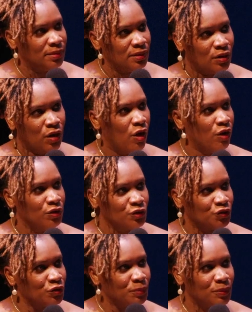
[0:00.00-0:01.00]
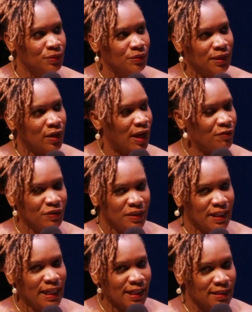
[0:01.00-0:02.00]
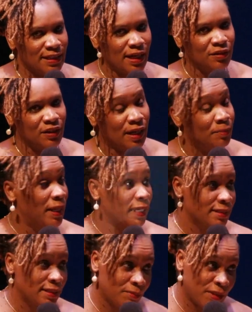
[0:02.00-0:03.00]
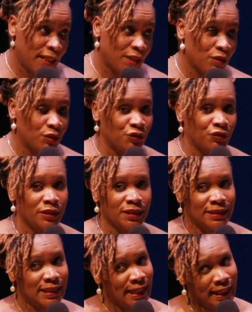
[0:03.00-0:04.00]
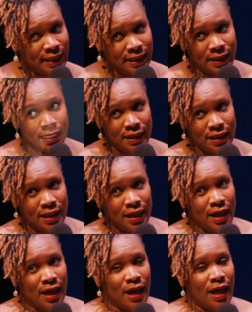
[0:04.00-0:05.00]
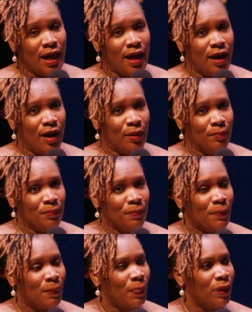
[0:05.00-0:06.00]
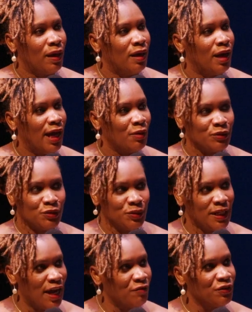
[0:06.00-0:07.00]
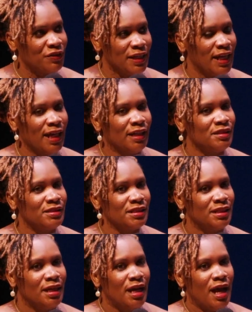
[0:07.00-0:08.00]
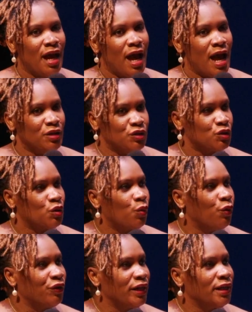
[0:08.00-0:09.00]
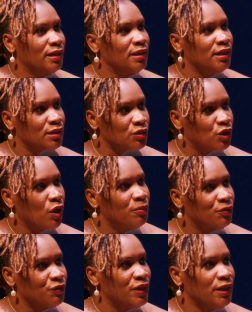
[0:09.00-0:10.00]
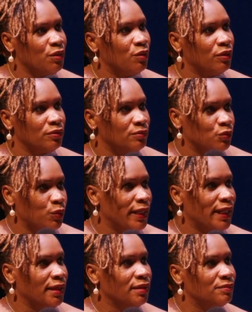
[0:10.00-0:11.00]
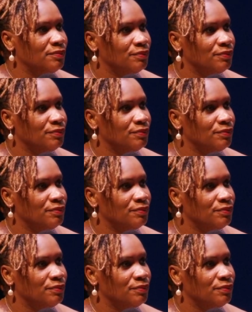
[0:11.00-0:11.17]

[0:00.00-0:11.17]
long, triple, everything inside the HEP except the 800 because I hated it. I was doing everything else and scoring in the top 3 or winning.